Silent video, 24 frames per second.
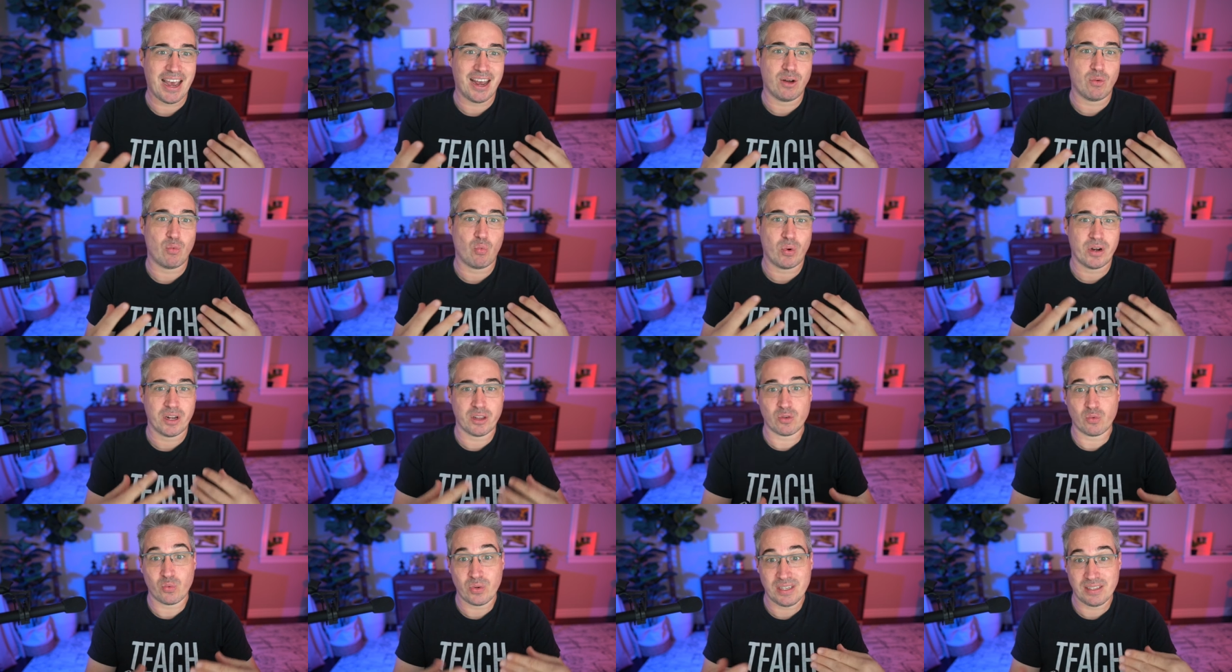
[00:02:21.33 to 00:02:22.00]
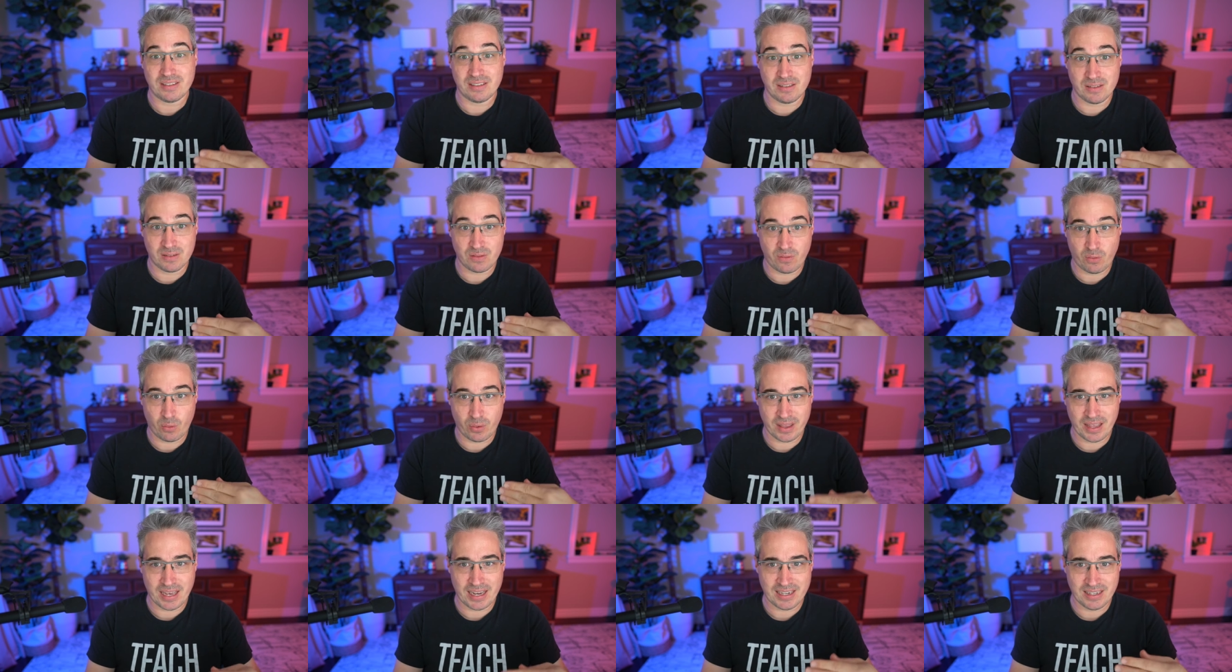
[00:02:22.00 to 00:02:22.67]
And one of the reasons
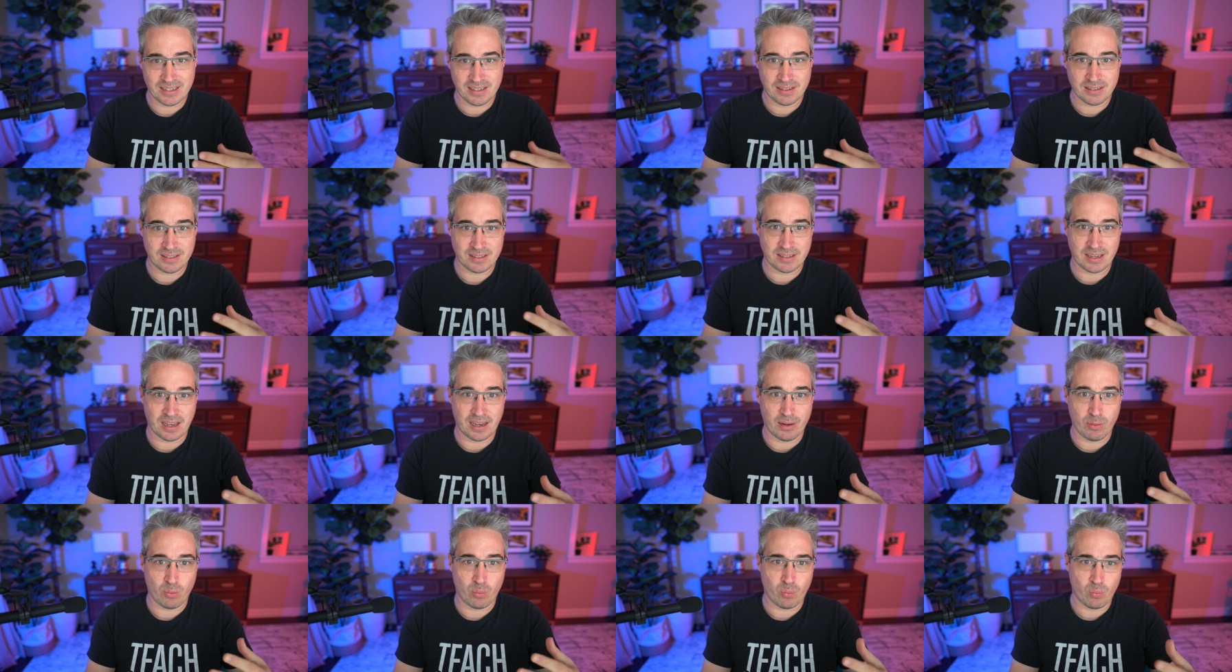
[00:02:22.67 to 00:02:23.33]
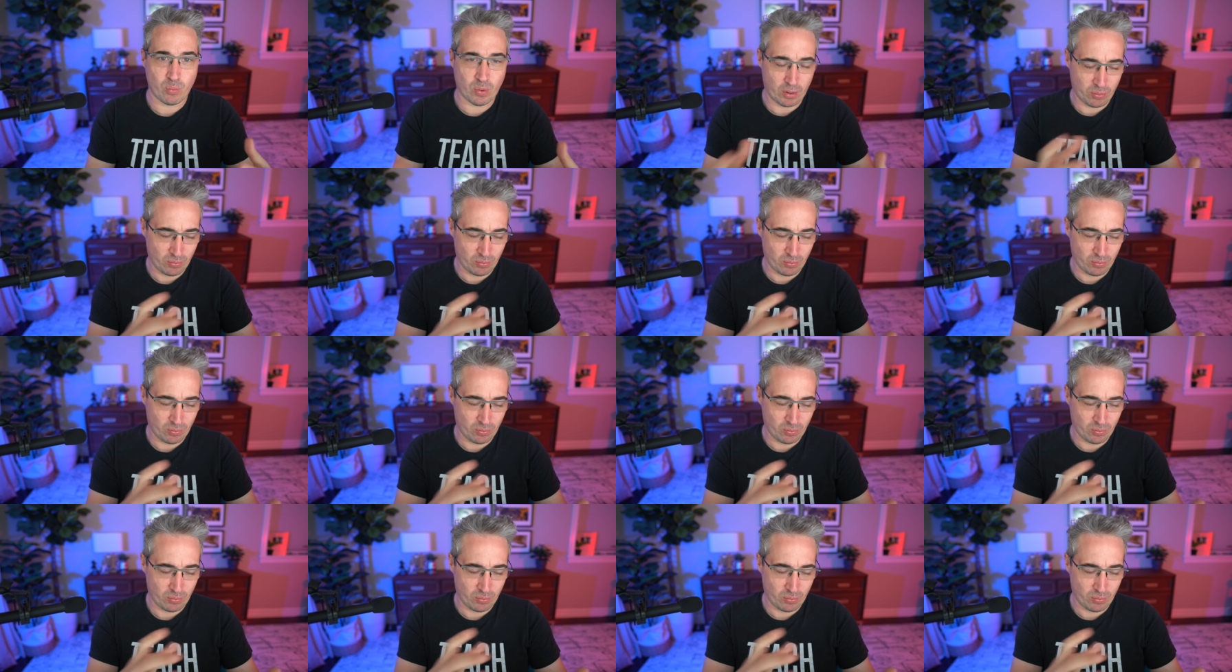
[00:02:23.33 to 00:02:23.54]
for that is I